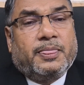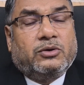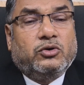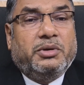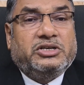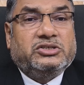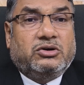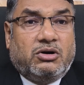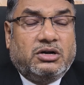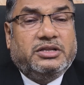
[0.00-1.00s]
to mention
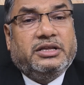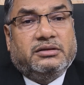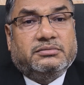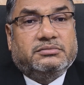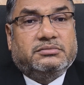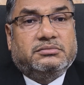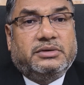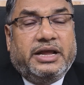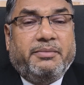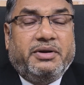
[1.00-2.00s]
all the
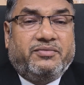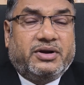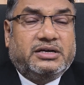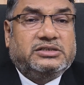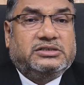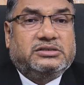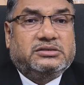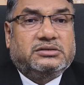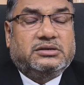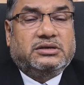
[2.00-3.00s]
name
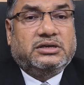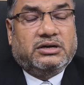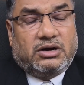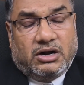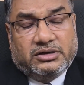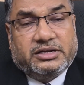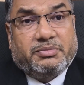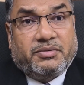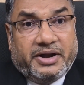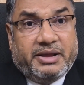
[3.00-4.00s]
difference, all
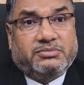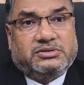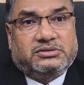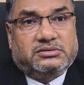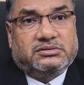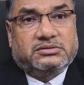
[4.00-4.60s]
type of names